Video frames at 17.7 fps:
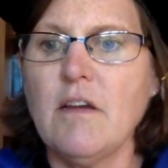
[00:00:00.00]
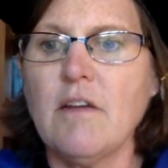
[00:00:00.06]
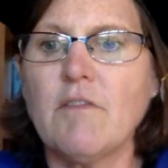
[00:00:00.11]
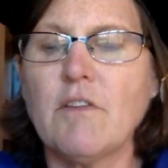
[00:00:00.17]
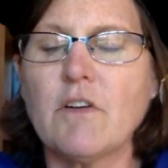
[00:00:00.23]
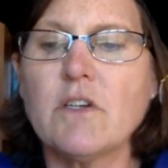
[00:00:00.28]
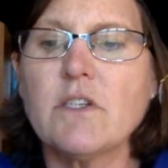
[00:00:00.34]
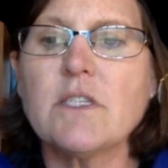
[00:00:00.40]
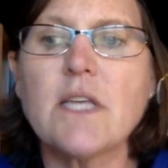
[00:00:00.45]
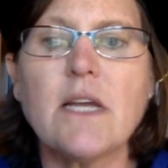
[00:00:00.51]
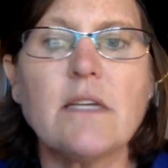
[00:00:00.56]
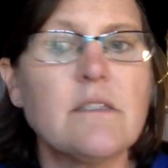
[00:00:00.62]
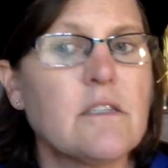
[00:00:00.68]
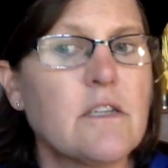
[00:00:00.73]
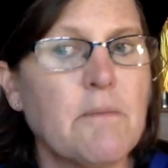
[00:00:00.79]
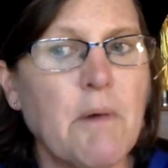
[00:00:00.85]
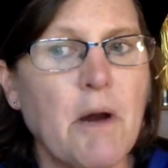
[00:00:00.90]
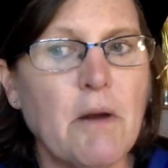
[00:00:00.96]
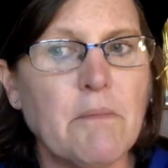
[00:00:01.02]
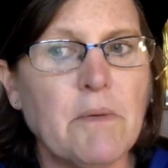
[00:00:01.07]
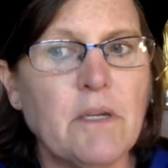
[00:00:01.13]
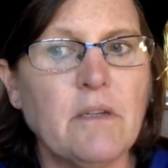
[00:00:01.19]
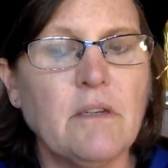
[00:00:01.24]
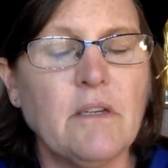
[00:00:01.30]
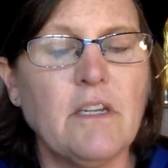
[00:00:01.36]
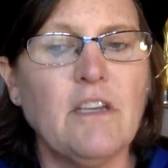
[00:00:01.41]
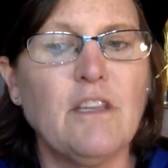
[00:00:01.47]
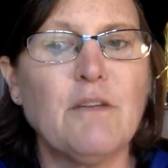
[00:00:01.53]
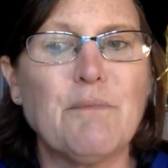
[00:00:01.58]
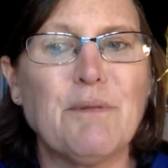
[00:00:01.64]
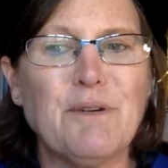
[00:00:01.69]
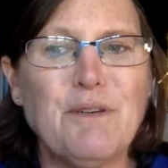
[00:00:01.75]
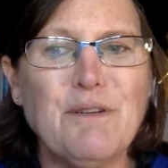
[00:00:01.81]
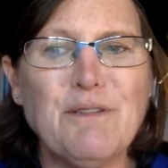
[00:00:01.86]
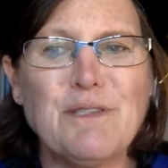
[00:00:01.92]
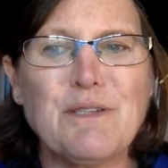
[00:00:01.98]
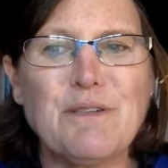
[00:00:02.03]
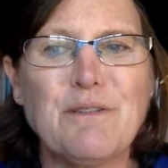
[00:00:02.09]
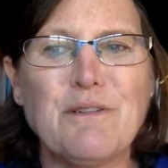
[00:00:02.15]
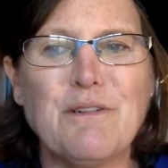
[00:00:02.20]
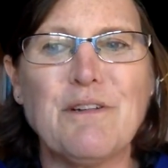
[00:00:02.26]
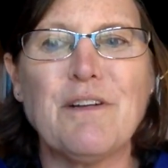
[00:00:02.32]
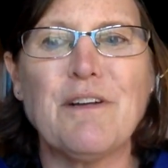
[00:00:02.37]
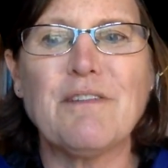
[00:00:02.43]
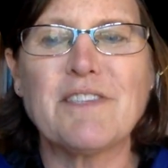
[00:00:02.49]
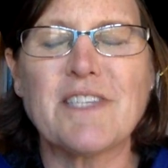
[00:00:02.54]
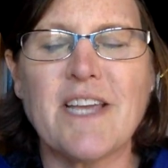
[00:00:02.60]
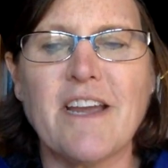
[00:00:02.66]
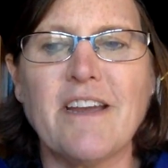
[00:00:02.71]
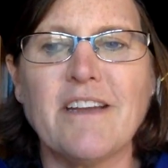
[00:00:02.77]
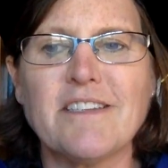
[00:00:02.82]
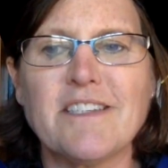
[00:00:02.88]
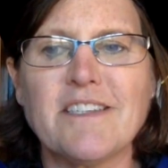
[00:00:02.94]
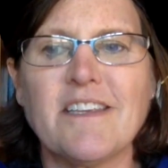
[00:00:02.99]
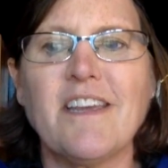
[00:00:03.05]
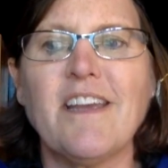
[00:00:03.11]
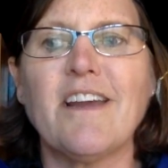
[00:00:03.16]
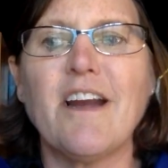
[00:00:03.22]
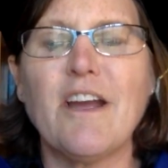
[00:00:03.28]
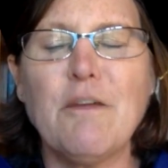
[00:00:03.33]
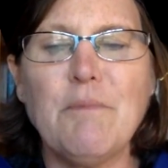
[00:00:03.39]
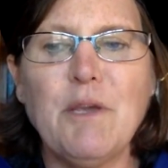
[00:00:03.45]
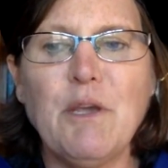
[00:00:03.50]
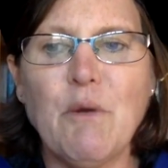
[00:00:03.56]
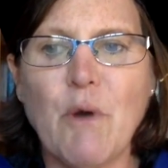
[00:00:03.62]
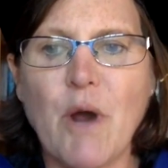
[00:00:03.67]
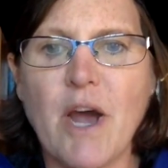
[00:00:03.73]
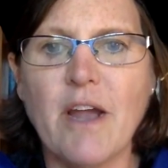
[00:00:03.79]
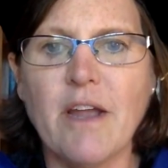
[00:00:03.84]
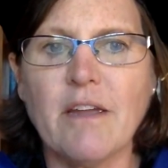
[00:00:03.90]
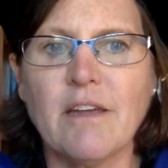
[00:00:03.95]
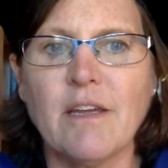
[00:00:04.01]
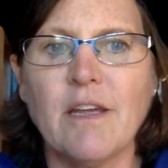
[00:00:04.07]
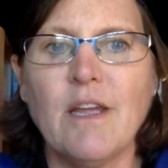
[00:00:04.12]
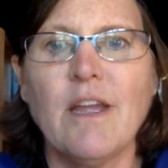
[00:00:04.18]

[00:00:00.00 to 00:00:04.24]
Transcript: of the Earth Science Department in the Purdue School of Science at IPUI,